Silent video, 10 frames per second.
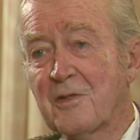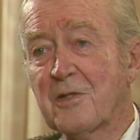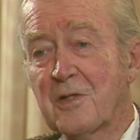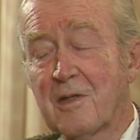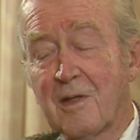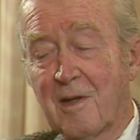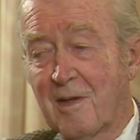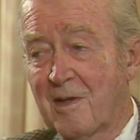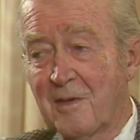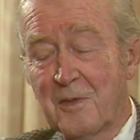just
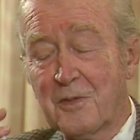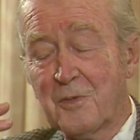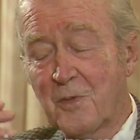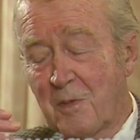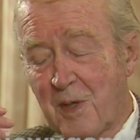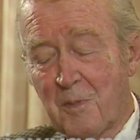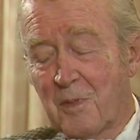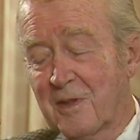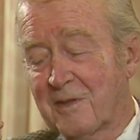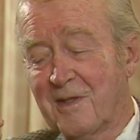uh, just
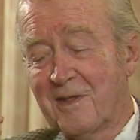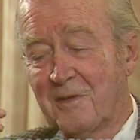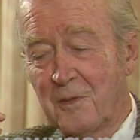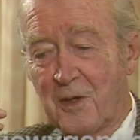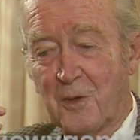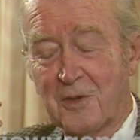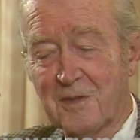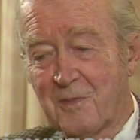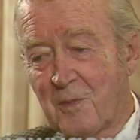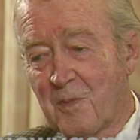remembering things, you know, just
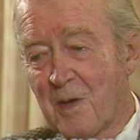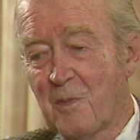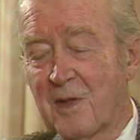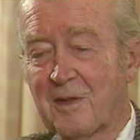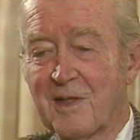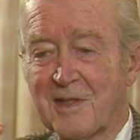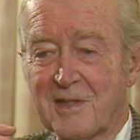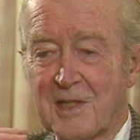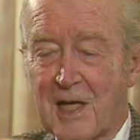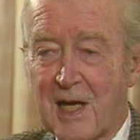remembering things
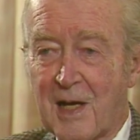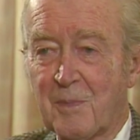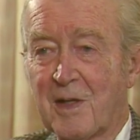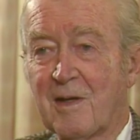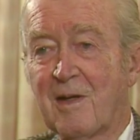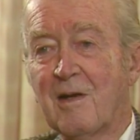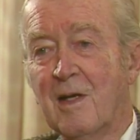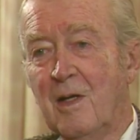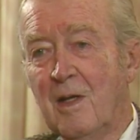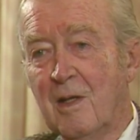that happened,
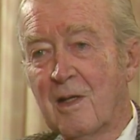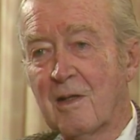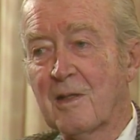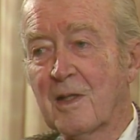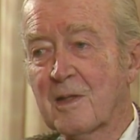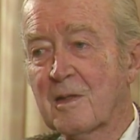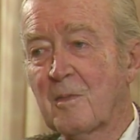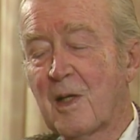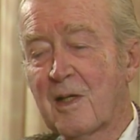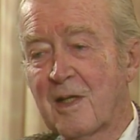and things
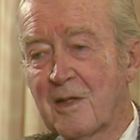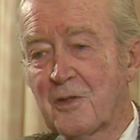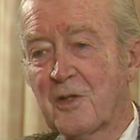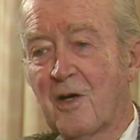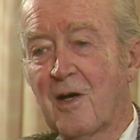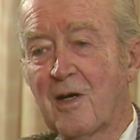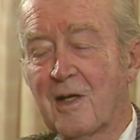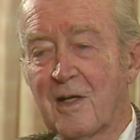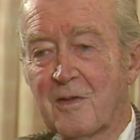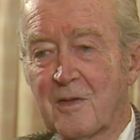about Hitchcock
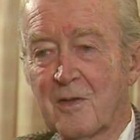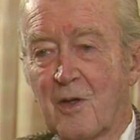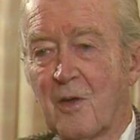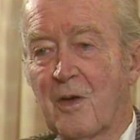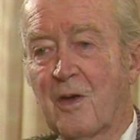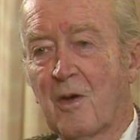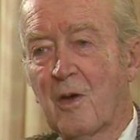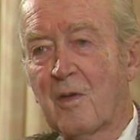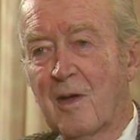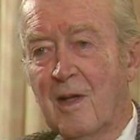and so on.
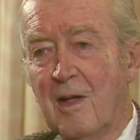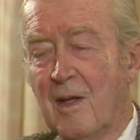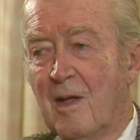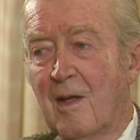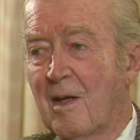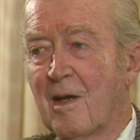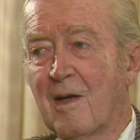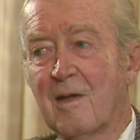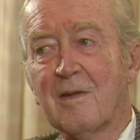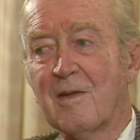All,
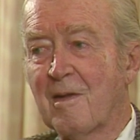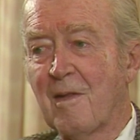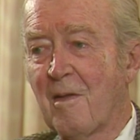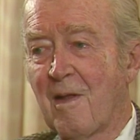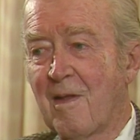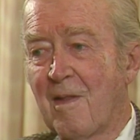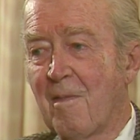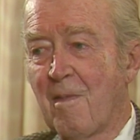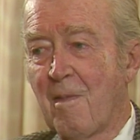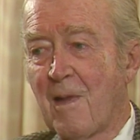uh,
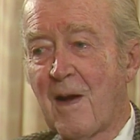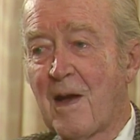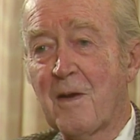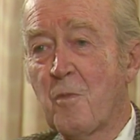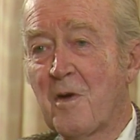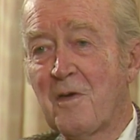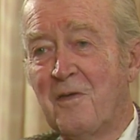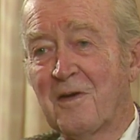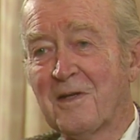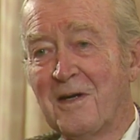and I had a wonderful